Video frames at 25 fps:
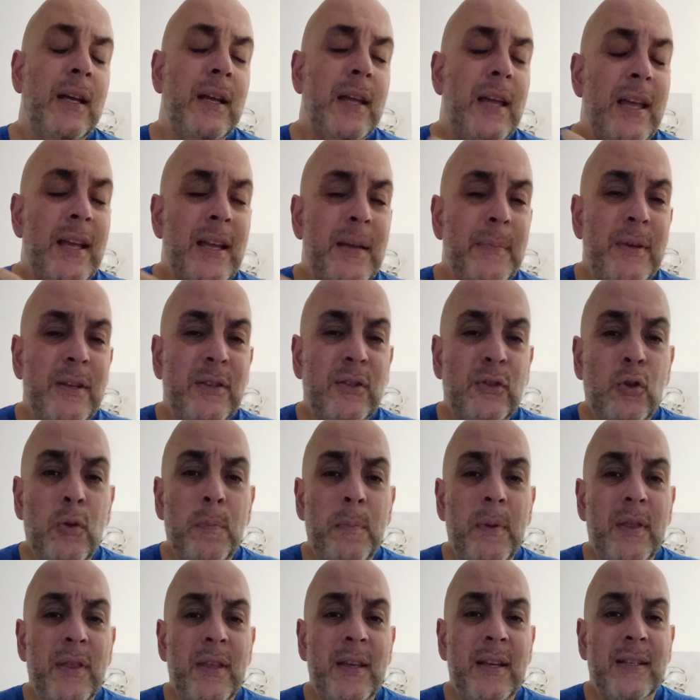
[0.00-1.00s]
It could be
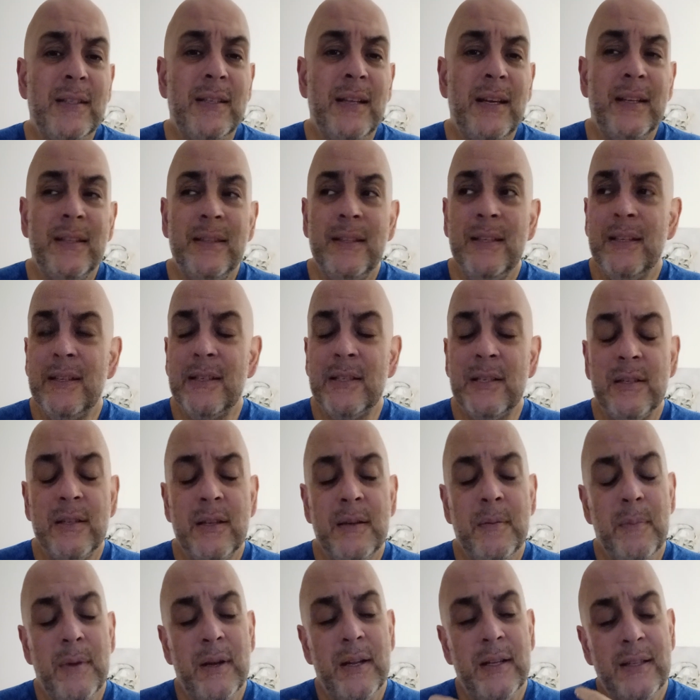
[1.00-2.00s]
stupid things like
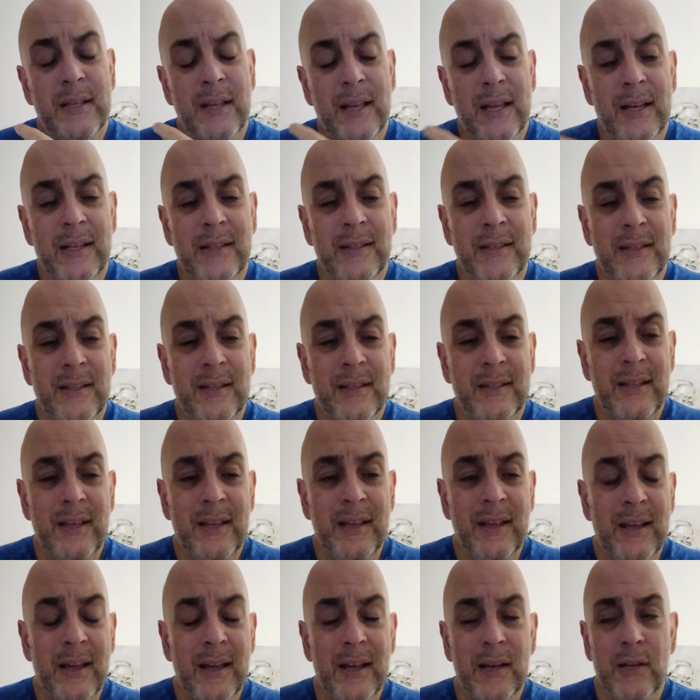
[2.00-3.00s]
this, but at the end of the
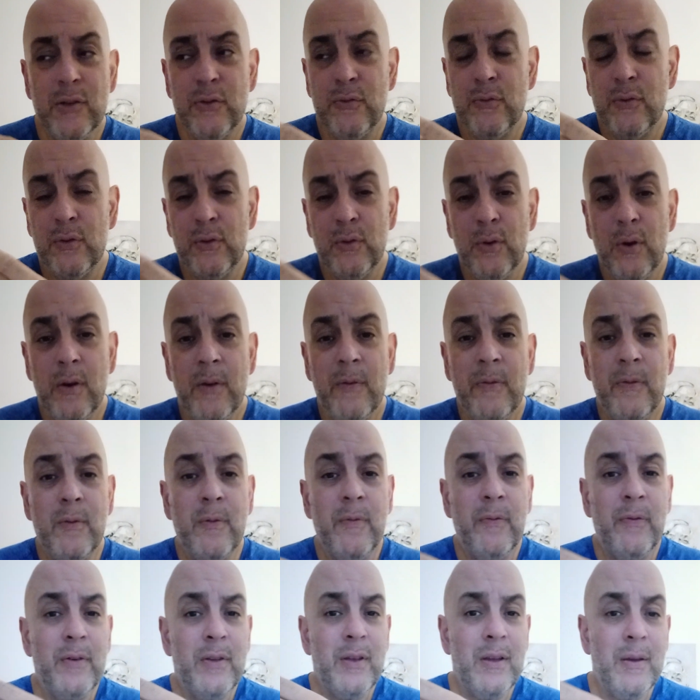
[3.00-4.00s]
day, extra dog
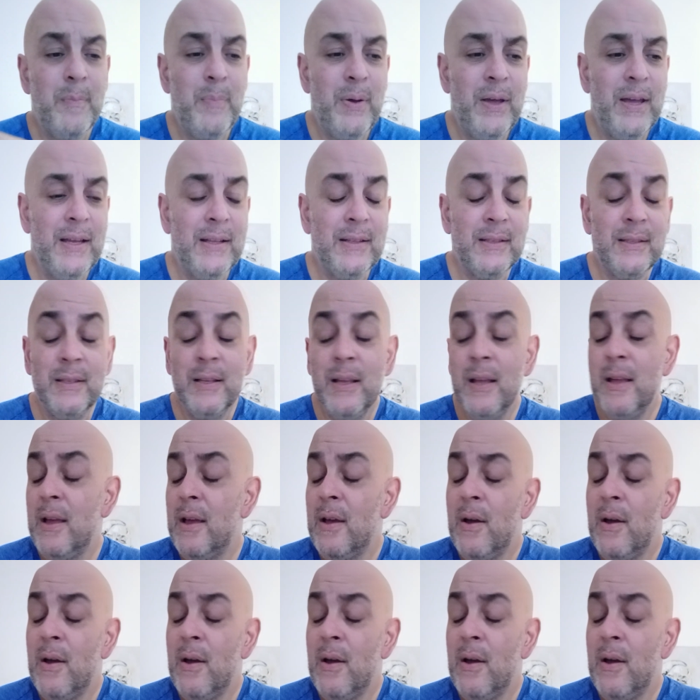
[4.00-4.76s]
food for your pets.